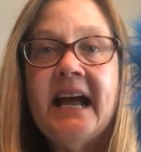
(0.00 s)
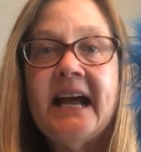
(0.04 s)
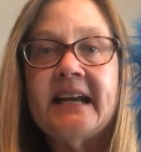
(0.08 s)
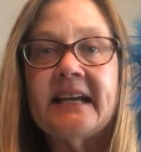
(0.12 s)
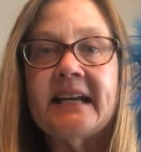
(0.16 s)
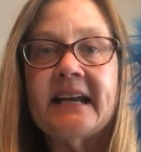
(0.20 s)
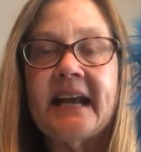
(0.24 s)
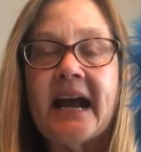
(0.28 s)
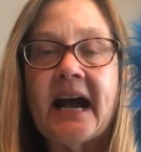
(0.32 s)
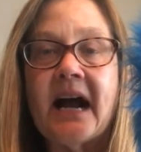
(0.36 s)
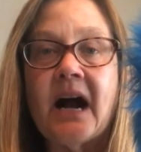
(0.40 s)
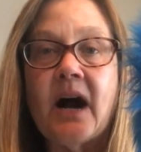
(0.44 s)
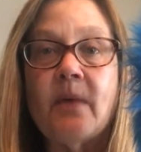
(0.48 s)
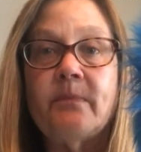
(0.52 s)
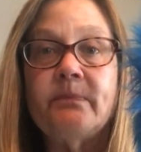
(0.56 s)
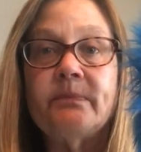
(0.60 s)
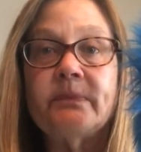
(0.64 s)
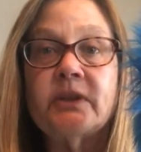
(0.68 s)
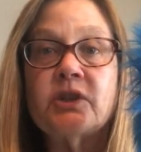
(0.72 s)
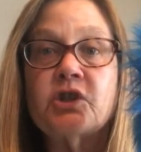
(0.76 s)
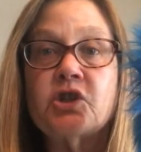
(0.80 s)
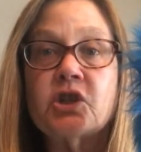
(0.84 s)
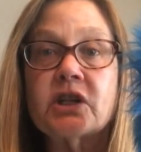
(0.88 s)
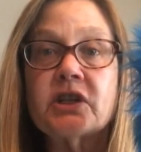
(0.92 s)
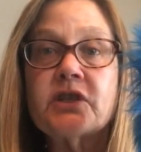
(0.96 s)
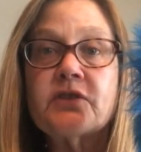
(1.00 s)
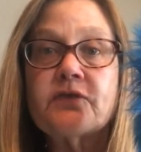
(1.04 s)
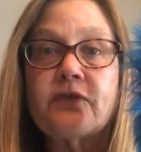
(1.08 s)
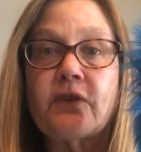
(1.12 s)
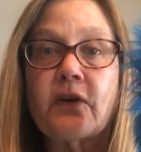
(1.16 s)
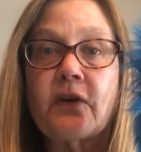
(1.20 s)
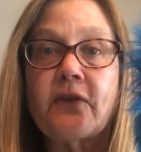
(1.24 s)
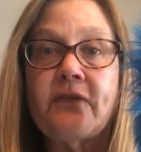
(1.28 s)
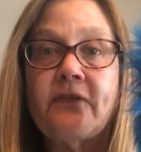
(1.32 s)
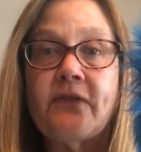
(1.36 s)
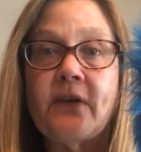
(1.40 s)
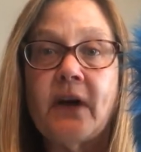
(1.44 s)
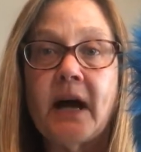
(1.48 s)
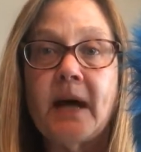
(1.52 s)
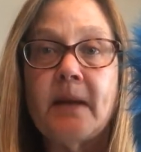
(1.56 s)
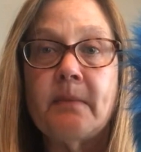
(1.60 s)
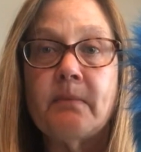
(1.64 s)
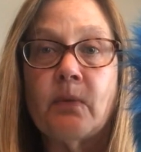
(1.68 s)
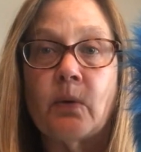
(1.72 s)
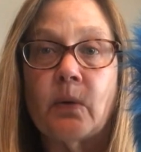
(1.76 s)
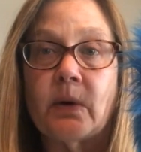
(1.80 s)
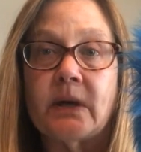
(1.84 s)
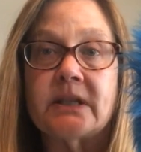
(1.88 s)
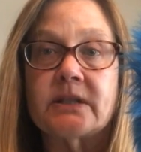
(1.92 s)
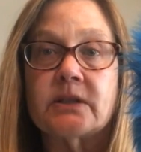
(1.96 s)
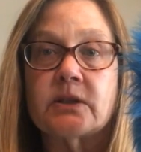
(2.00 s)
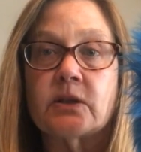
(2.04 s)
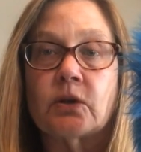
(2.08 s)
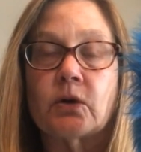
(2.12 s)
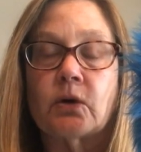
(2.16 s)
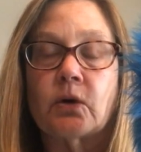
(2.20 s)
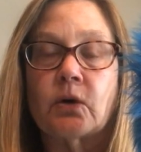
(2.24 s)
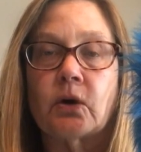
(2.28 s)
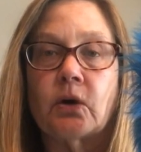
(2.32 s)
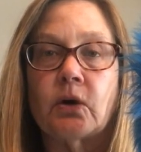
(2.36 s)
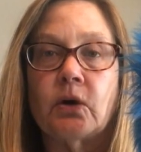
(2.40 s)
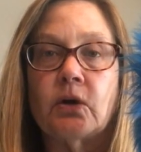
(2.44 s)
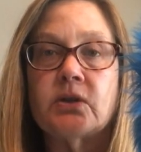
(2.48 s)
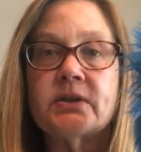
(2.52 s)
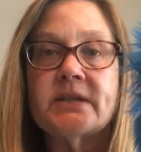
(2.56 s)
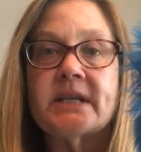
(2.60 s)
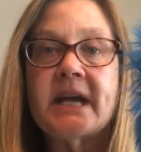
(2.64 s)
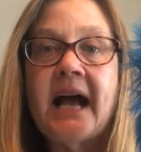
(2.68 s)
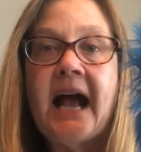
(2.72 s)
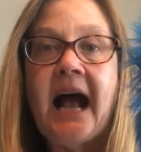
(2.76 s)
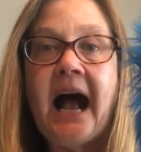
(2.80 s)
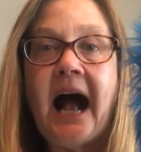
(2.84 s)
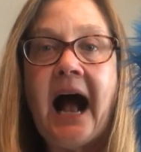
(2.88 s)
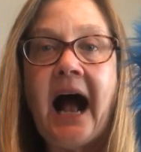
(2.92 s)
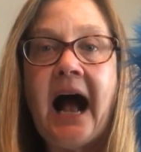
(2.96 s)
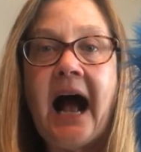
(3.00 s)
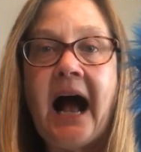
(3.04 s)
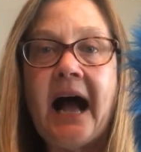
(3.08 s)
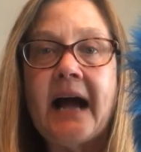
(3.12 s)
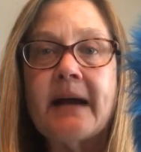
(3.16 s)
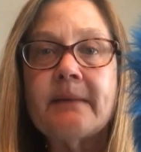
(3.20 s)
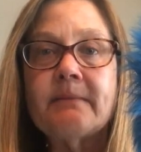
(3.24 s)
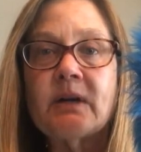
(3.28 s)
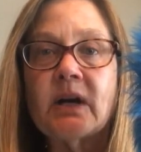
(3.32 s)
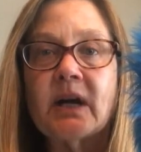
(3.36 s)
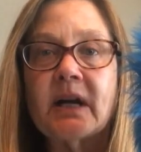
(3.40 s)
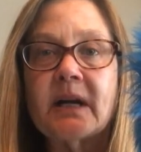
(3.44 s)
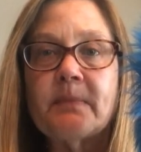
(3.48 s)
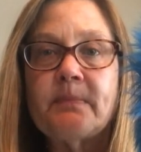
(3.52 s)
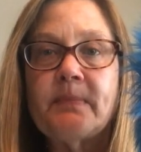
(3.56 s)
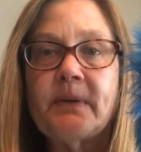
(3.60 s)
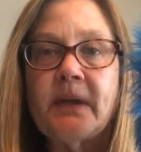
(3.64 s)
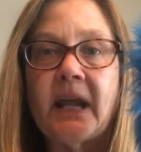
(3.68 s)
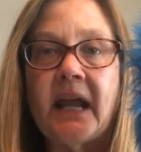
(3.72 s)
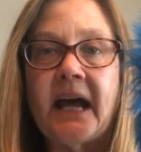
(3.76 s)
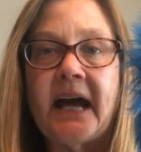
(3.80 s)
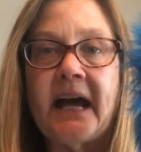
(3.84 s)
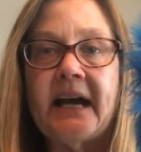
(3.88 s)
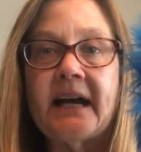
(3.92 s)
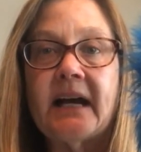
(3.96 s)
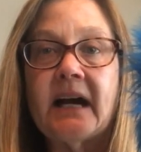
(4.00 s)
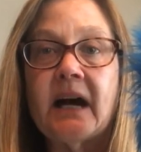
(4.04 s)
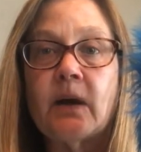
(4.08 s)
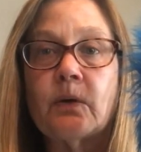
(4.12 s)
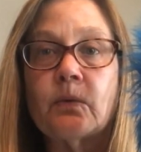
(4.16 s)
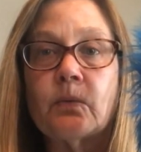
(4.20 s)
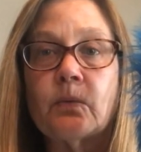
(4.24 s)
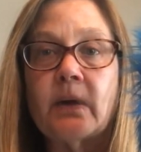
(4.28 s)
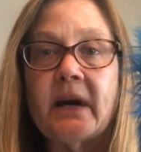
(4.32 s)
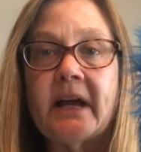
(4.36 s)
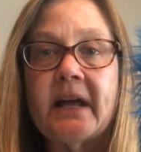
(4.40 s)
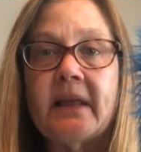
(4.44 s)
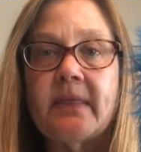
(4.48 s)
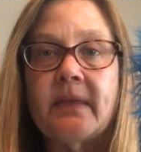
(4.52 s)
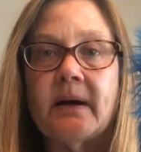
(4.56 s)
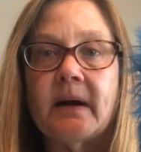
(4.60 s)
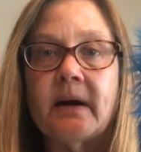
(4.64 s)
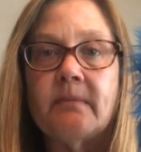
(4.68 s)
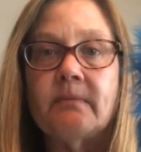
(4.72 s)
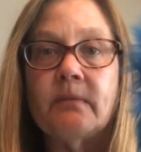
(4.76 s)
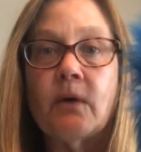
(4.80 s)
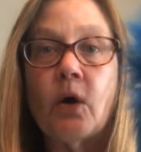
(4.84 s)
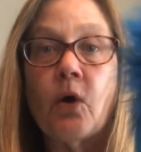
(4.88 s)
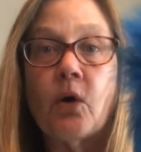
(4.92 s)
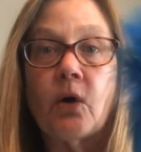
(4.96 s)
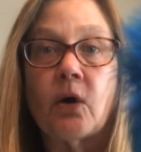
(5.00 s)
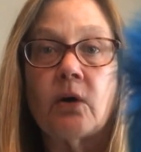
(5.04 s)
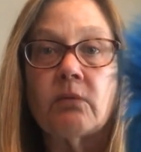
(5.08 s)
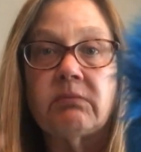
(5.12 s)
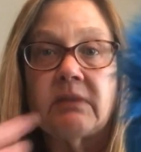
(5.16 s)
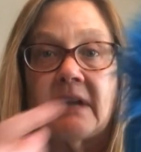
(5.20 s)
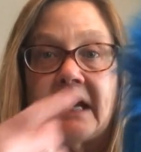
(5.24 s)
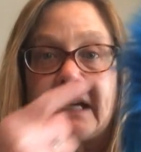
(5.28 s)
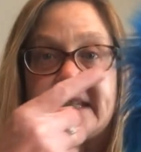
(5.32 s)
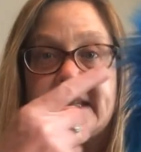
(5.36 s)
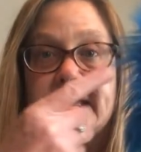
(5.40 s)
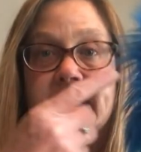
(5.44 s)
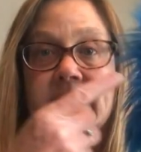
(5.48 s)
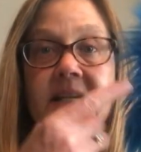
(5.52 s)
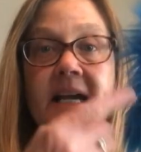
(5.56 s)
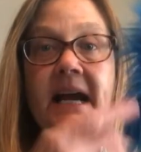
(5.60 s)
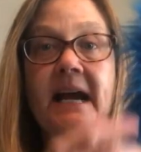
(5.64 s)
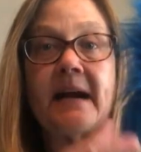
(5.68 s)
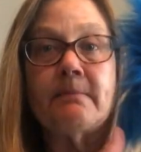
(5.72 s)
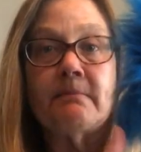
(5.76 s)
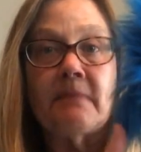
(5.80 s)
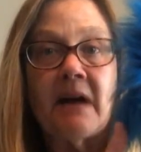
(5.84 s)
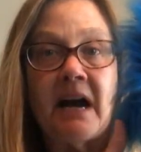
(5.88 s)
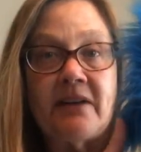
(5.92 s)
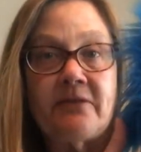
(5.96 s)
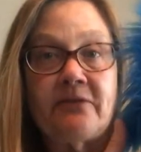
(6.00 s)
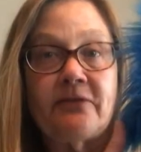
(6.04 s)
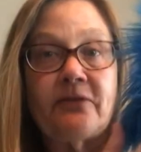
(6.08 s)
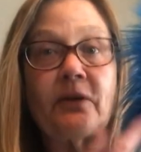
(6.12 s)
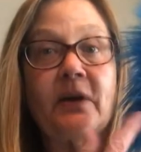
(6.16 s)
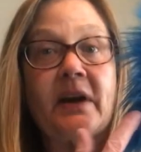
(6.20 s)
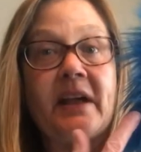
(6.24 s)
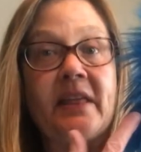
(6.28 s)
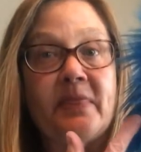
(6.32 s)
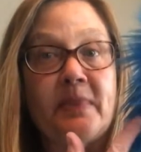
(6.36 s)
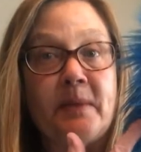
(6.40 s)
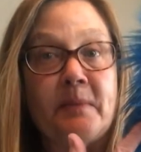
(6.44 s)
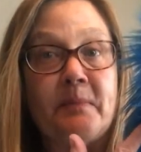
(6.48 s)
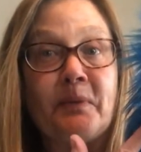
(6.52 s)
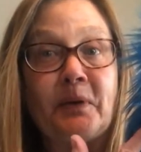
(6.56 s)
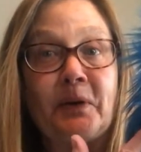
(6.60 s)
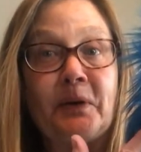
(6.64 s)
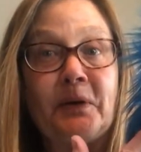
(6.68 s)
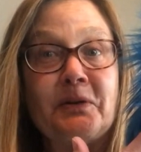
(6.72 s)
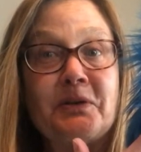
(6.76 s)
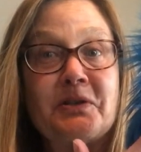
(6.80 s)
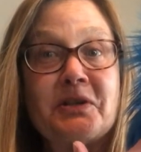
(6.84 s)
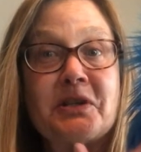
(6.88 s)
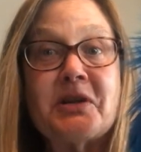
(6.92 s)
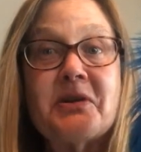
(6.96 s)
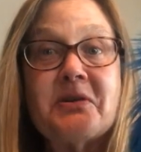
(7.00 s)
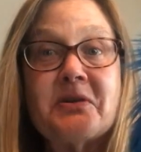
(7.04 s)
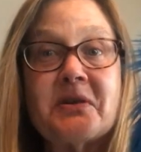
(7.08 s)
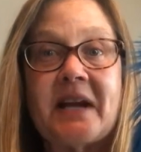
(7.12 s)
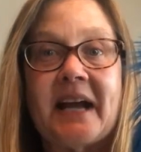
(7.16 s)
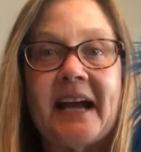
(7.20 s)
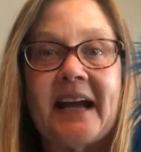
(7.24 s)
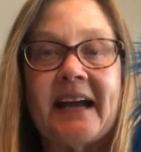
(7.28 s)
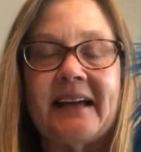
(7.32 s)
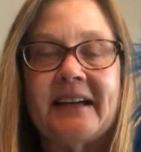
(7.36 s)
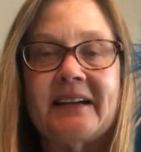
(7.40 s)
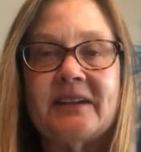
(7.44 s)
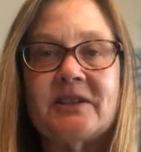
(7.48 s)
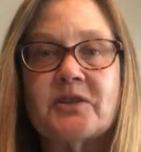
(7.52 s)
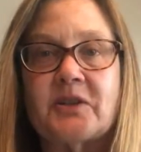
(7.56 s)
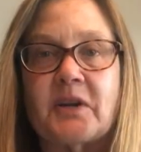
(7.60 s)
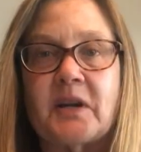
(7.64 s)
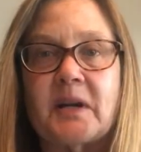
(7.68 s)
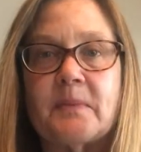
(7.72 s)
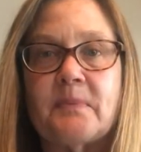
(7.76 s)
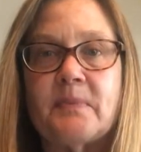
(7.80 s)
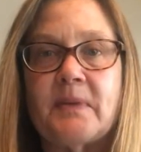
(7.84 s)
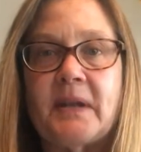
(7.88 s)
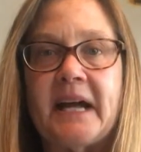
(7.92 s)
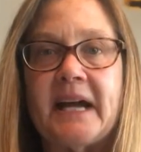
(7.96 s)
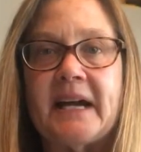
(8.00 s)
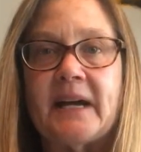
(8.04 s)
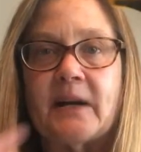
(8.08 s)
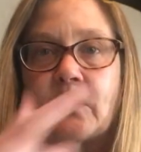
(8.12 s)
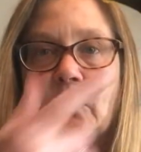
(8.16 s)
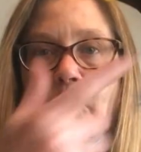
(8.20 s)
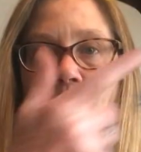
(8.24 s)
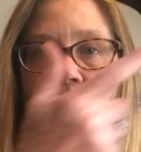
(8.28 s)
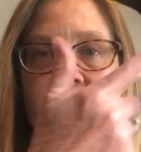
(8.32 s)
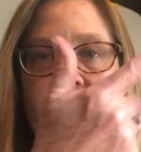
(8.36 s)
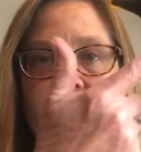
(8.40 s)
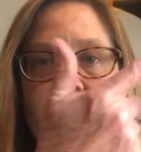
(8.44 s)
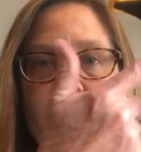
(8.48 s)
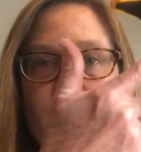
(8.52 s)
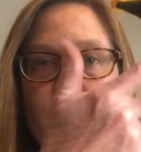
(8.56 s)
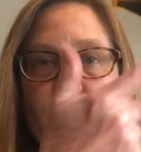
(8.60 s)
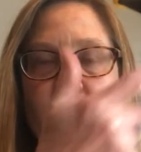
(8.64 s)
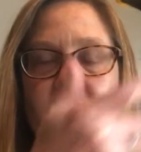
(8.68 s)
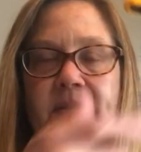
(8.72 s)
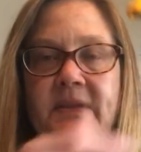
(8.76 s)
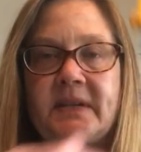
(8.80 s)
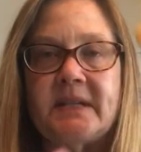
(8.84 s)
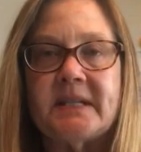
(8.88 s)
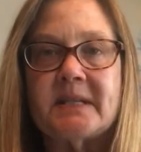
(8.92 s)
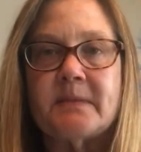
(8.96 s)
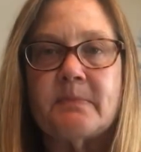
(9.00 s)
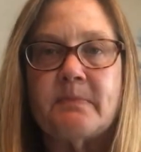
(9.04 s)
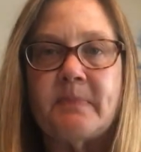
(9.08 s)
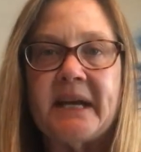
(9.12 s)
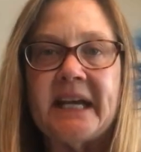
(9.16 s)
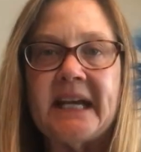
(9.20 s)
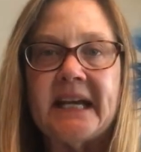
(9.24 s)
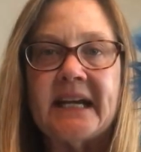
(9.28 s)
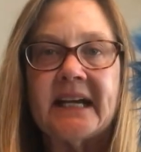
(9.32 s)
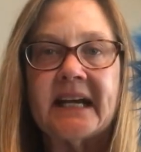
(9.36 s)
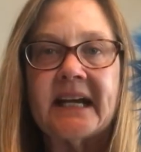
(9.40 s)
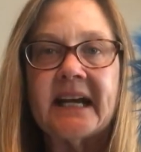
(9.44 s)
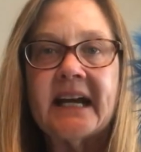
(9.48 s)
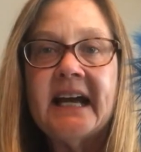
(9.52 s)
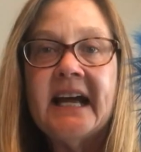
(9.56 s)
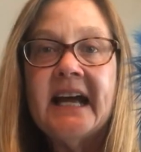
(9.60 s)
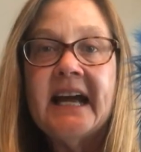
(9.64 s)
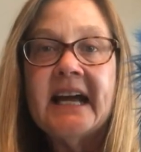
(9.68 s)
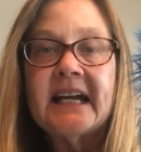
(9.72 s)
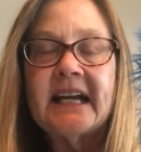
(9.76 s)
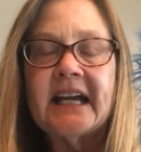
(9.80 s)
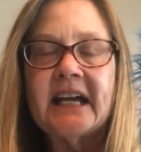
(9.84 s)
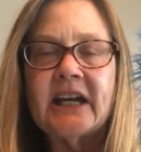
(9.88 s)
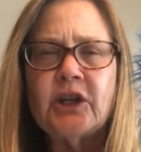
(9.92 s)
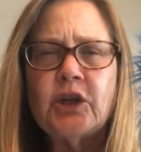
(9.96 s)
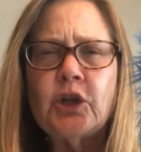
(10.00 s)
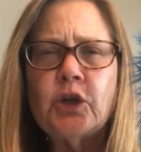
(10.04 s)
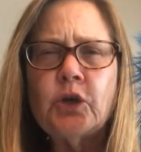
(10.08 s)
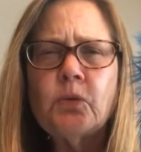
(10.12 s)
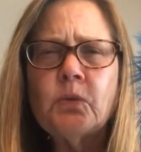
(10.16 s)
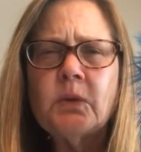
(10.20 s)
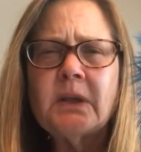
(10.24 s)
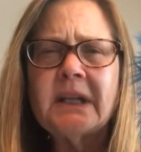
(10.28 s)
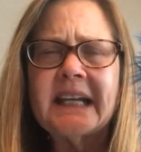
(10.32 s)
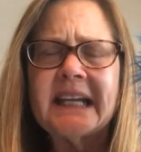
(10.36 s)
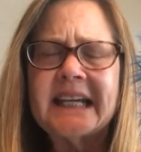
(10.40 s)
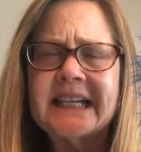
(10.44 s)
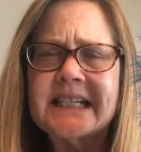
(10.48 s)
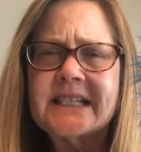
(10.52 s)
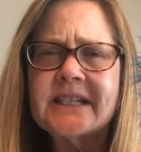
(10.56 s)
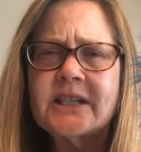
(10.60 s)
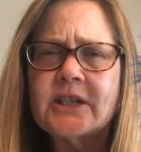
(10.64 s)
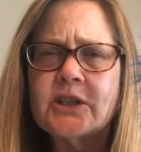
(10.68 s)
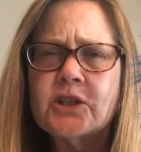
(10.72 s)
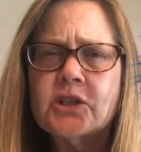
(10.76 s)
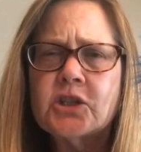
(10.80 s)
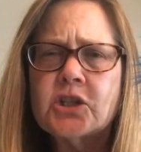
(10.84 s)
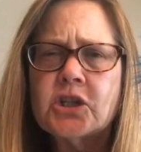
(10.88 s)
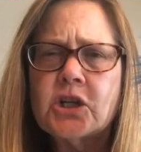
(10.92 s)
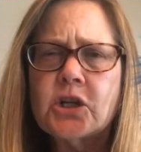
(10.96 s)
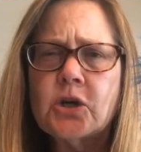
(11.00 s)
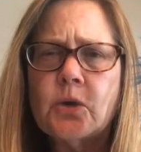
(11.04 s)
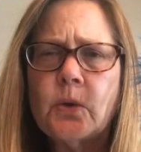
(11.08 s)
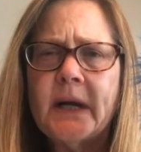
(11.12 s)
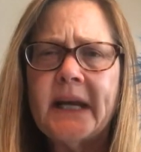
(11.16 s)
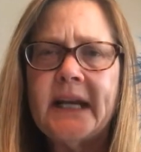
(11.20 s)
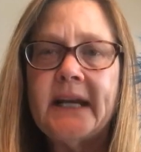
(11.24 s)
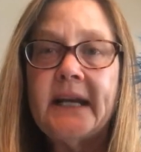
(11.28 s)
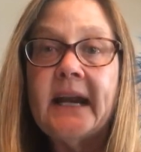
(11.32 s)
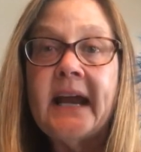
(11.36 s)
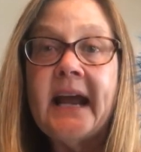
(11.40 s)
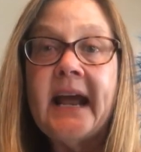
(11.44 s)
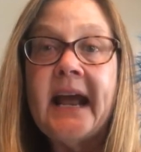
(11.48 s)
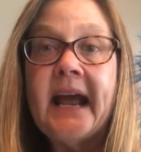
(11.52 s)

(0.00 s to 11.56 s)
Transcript: Now, just for fun, boys and girls, I'm going to play a rhythm, or let's say my friend the blue toucan is going to play a rhythm with his beak. Can you listen to it? it